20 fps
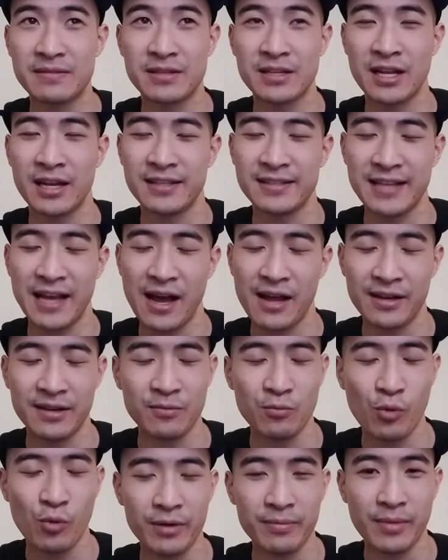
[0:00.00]
cut down
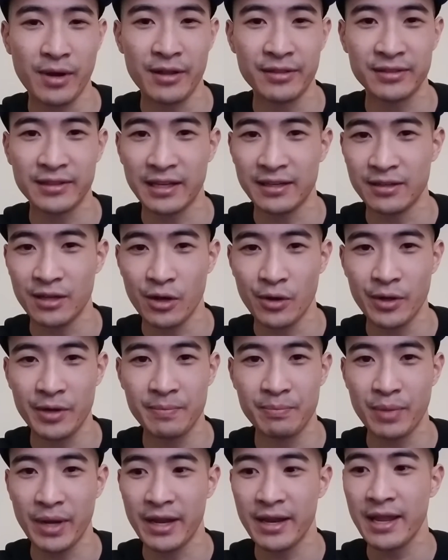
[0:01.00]
in month, I know
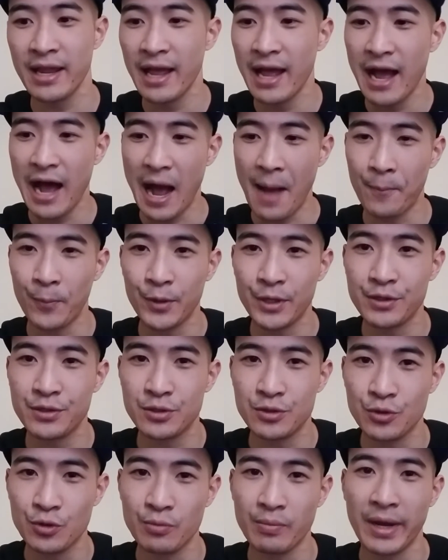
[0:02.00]
it, but I'm going to
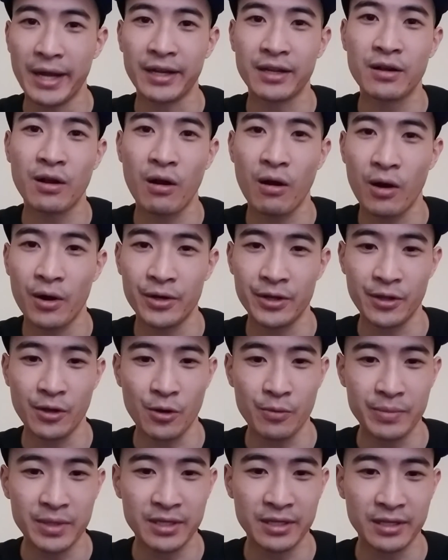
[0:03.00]
do my
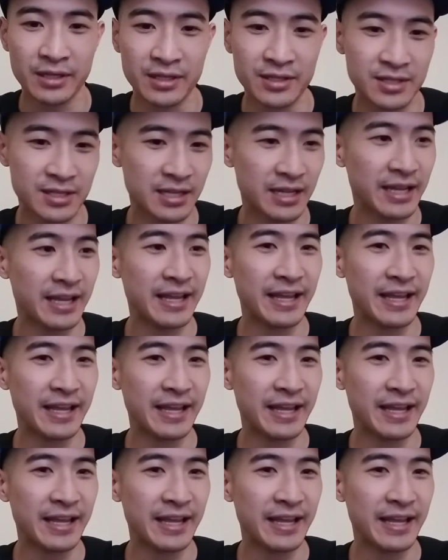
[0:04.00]
cardio because